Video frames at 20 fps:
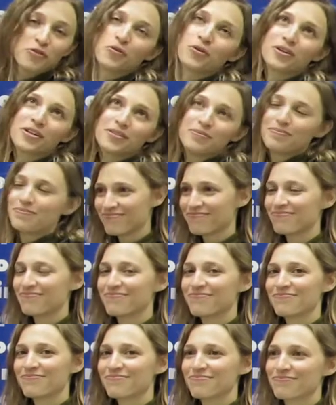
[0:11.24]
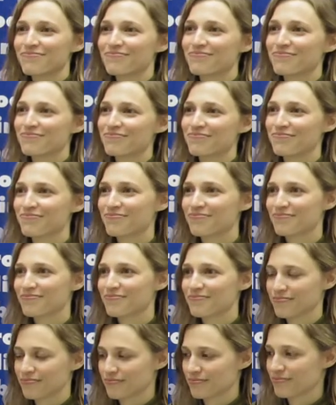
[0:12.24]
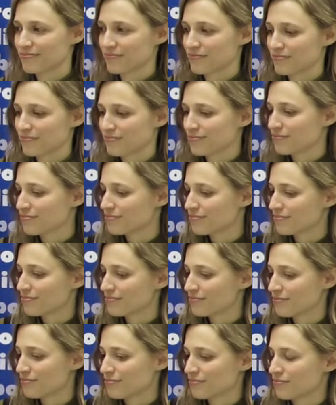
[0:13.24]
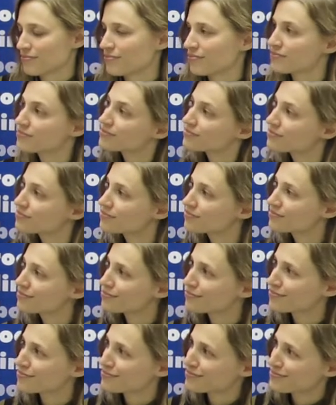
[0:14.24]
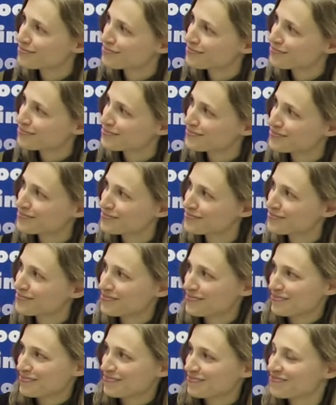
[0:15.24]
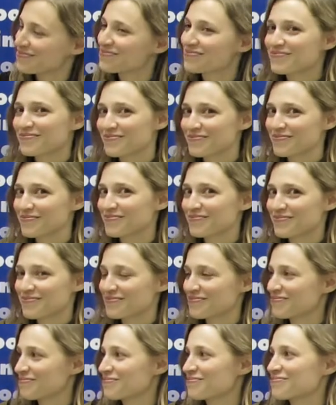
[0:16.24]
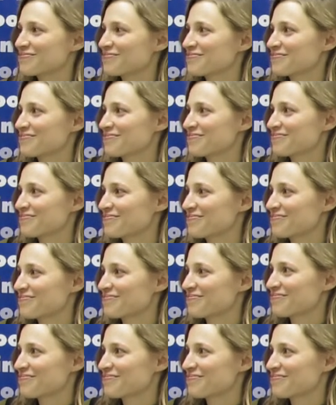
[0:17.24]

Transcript: This person isn't speaking.